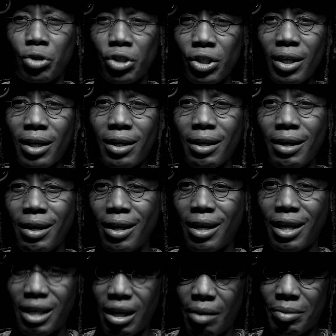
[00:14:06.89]
shit.
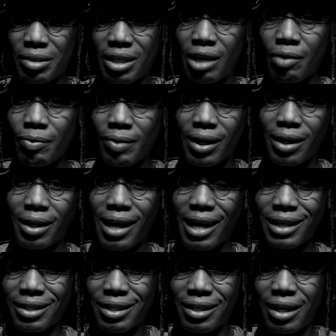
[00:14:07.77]
Her name is Henrietta
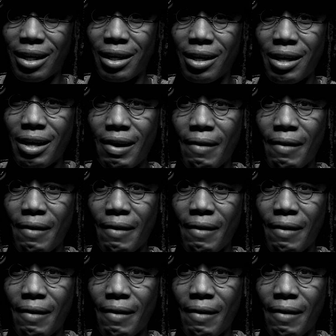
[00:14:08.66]
Lacks, and then